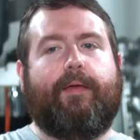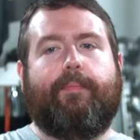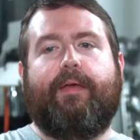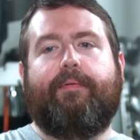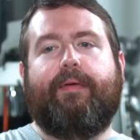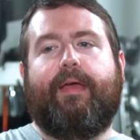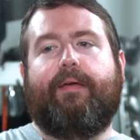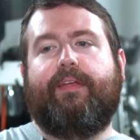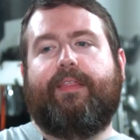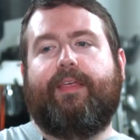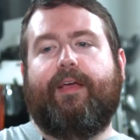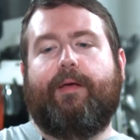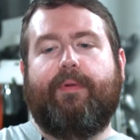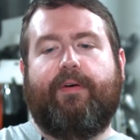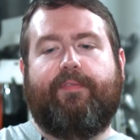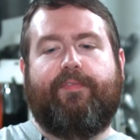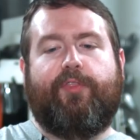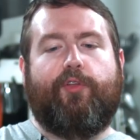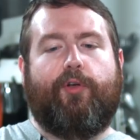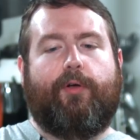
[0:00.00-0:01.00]
Maybe everything
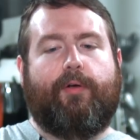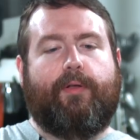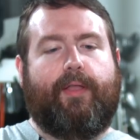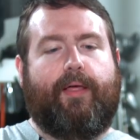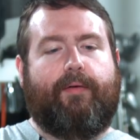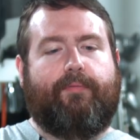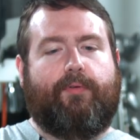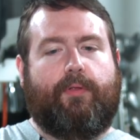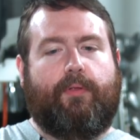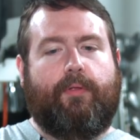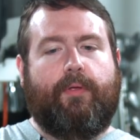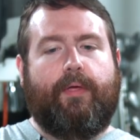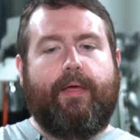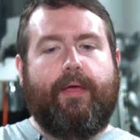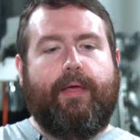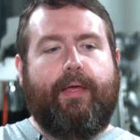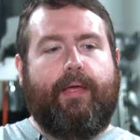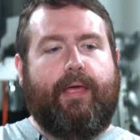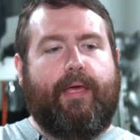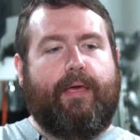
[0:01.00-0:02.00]
above third level
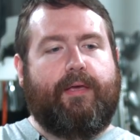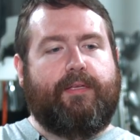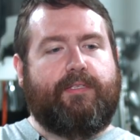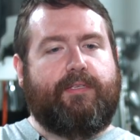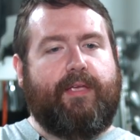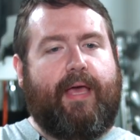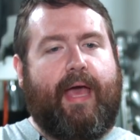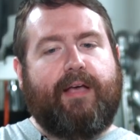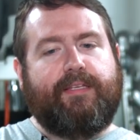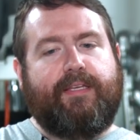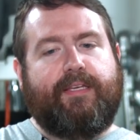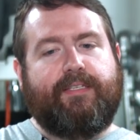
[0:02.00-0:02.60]
is ha-